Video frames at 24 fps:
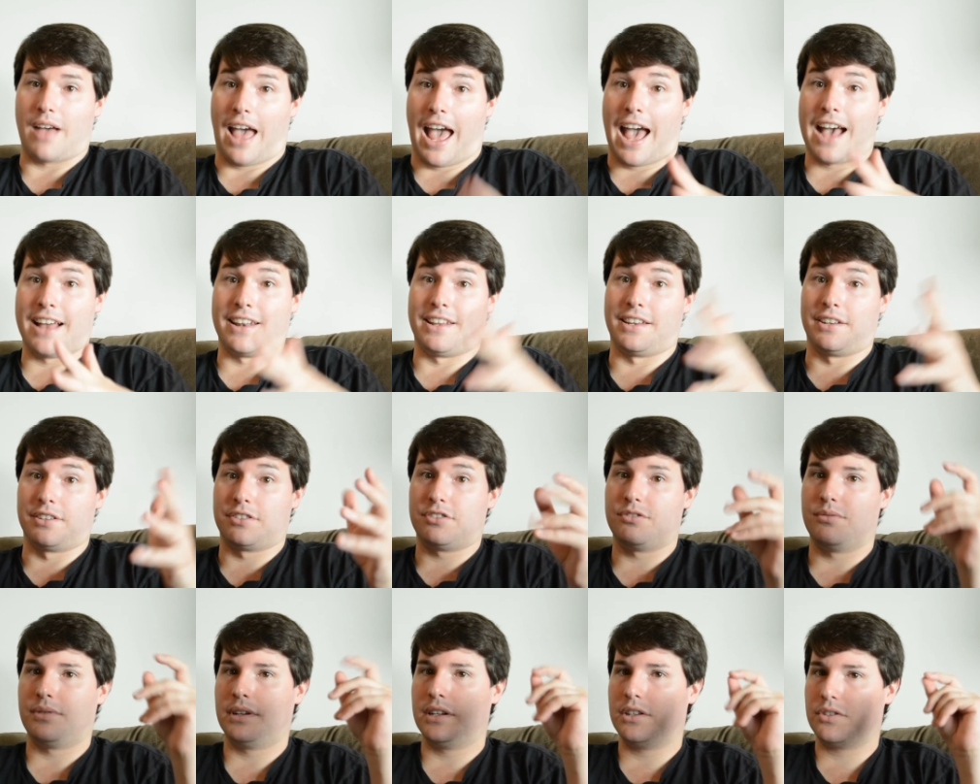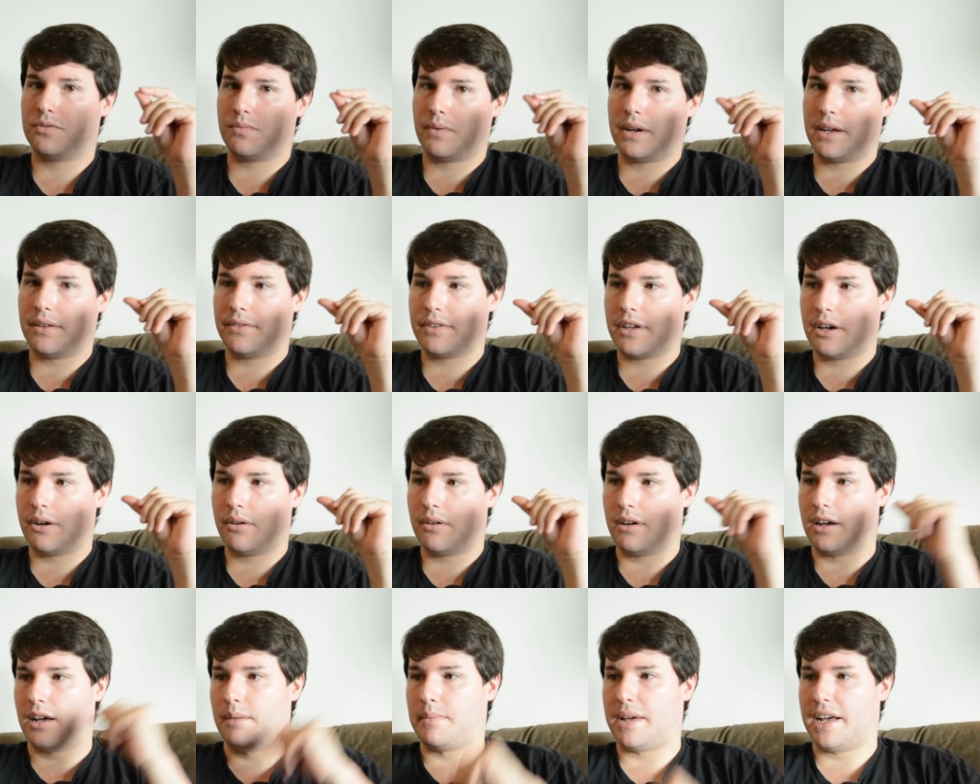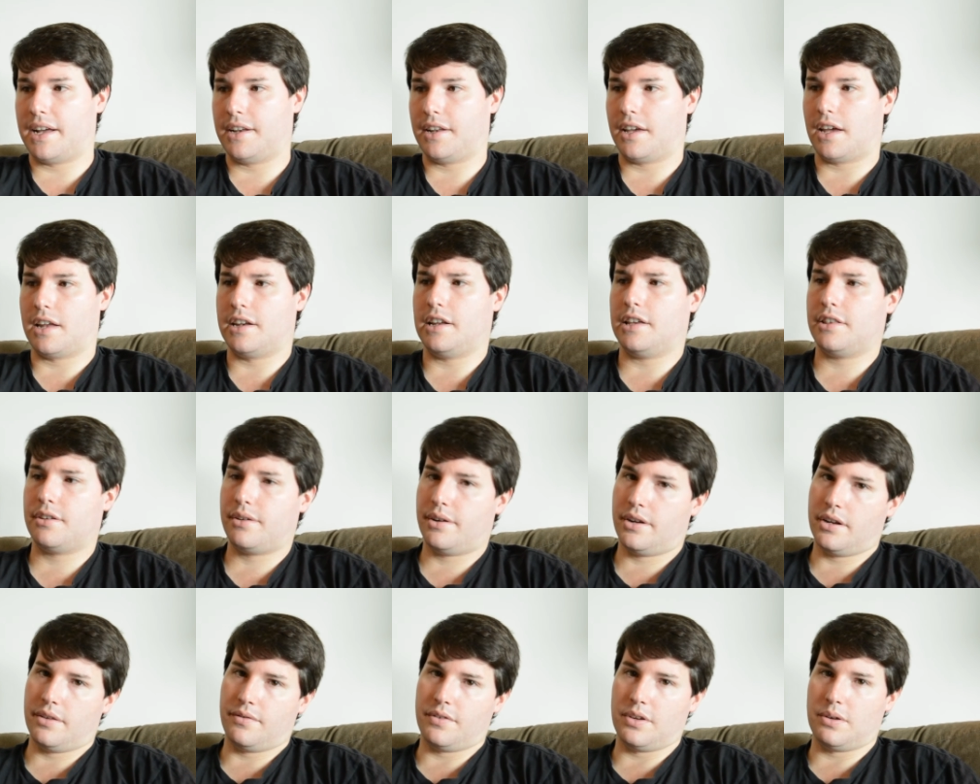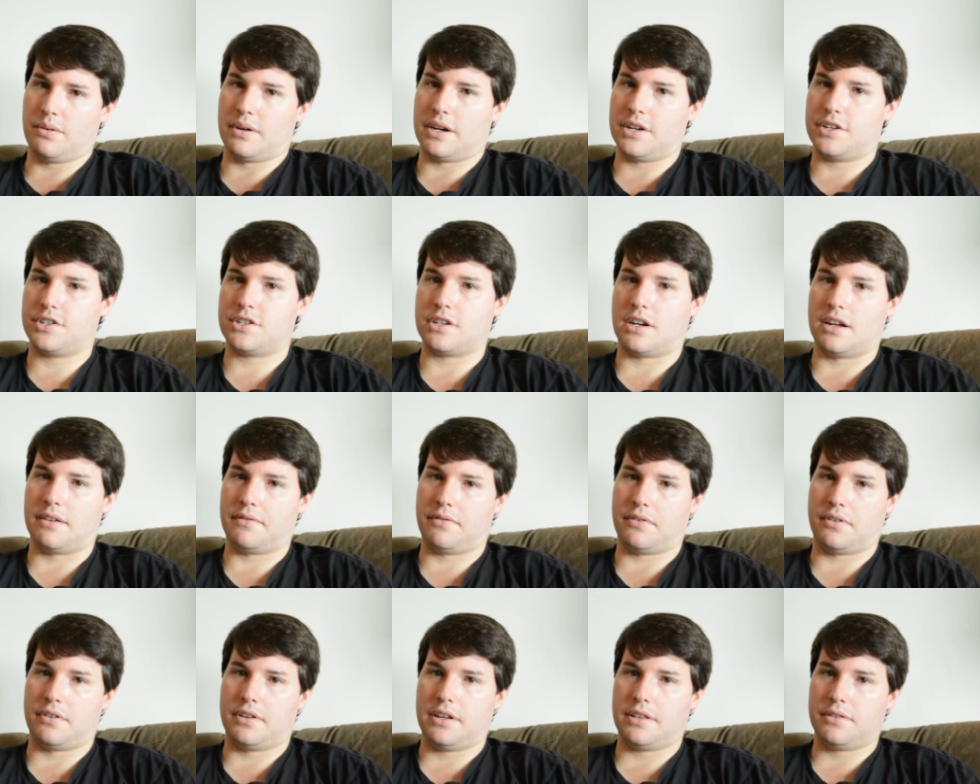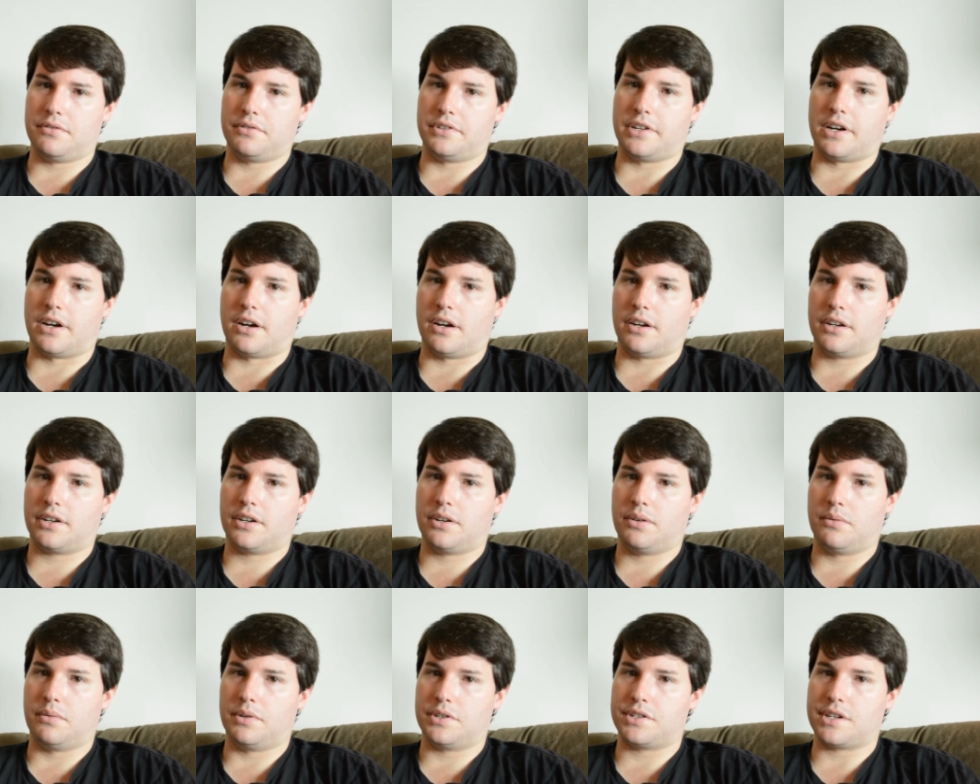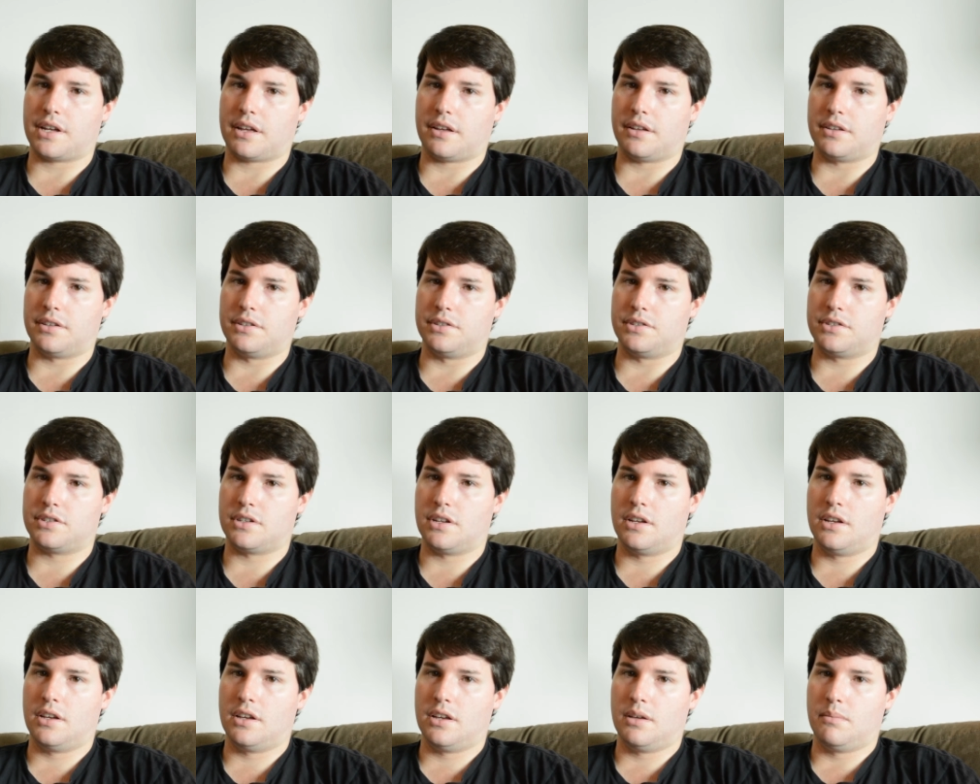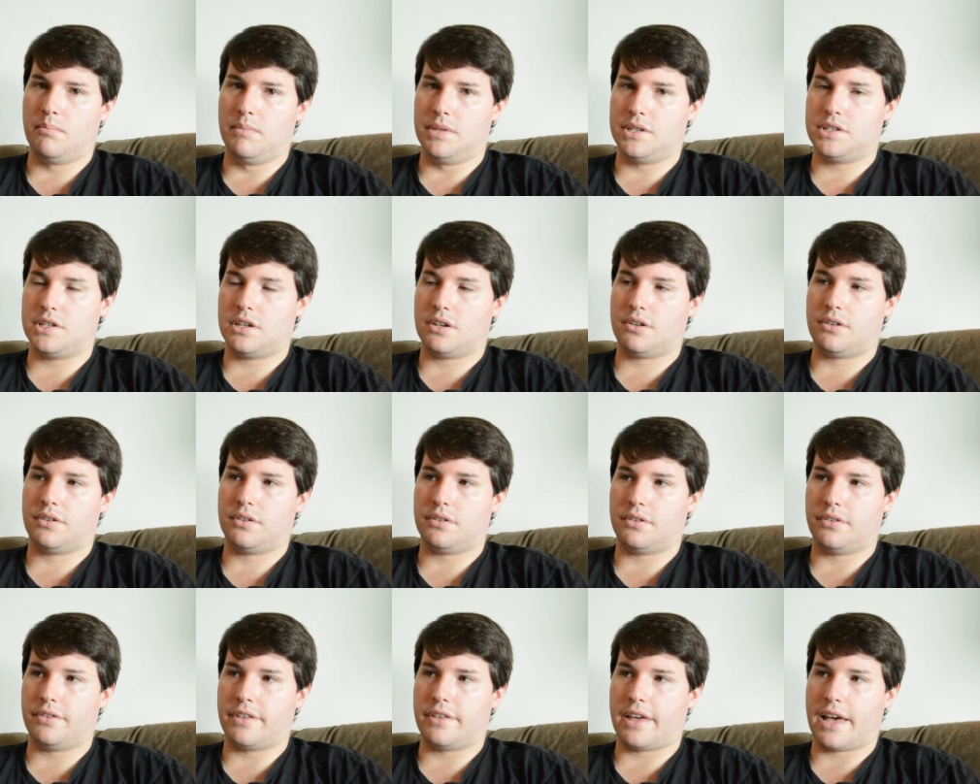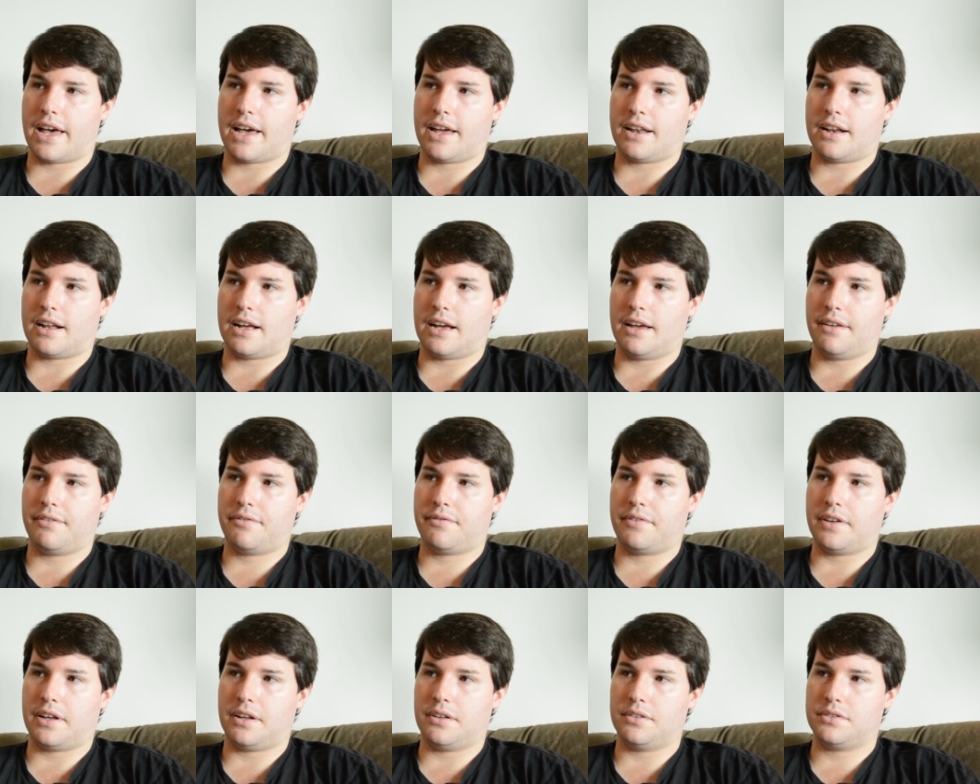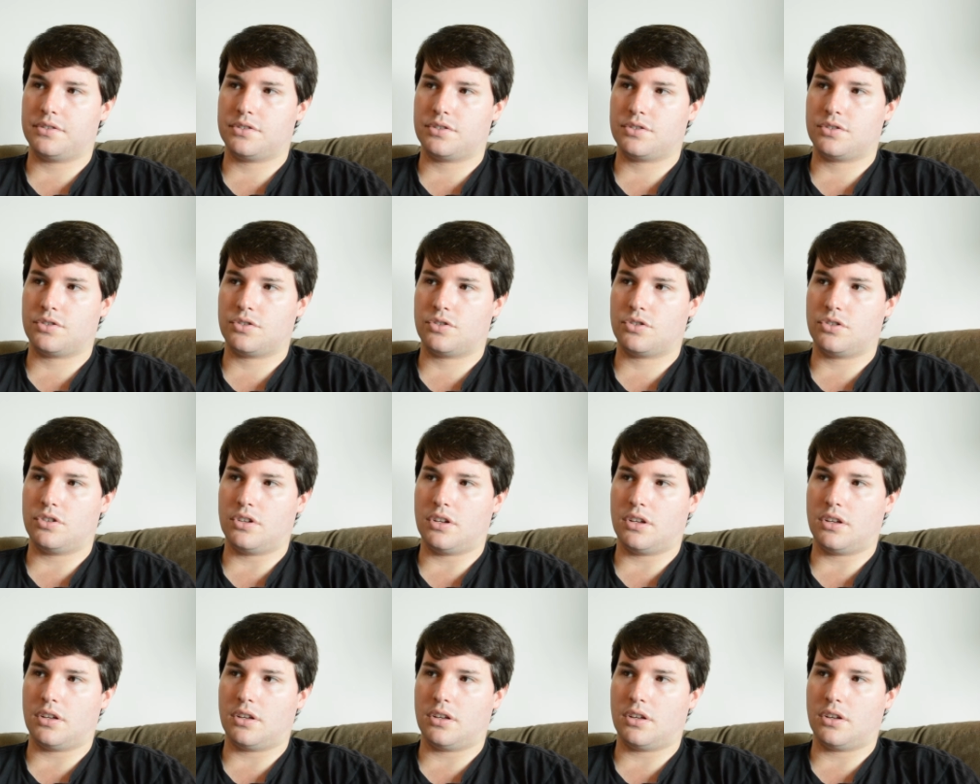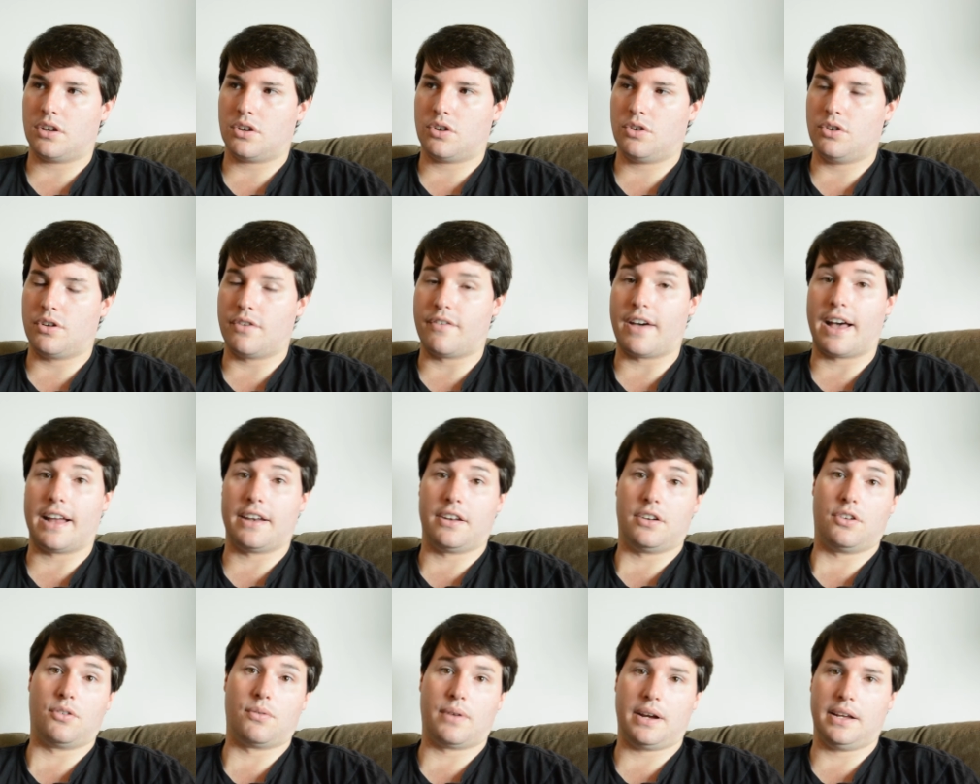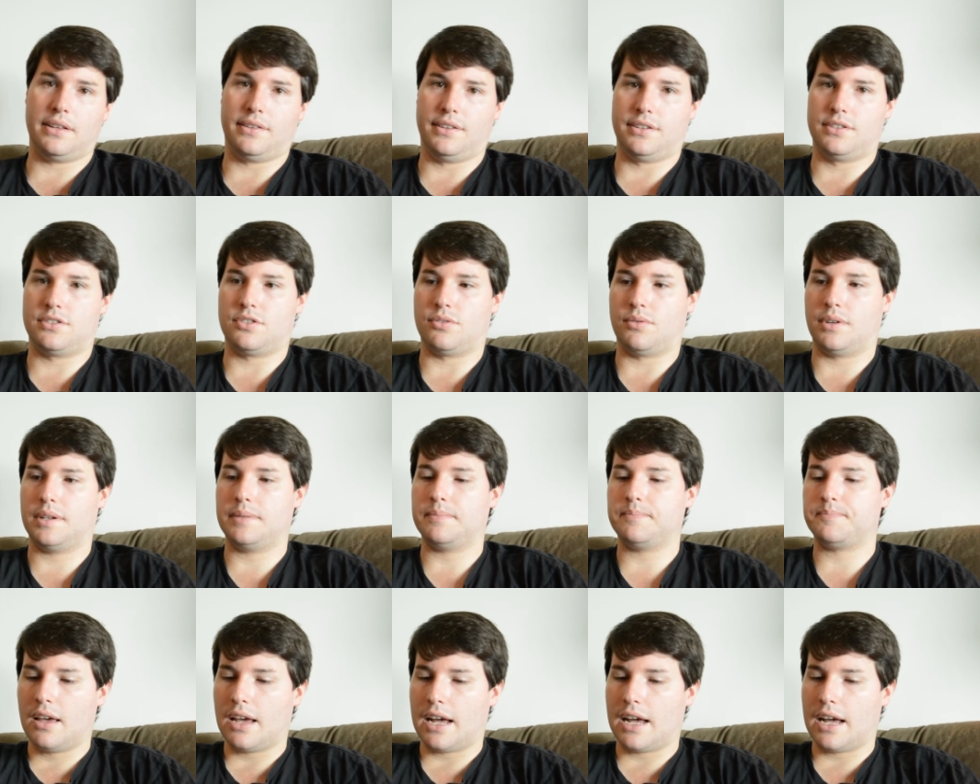adding to it as well, though. I'm adding another interview I shot for another doc, which has material that I felt could have added greatly to it.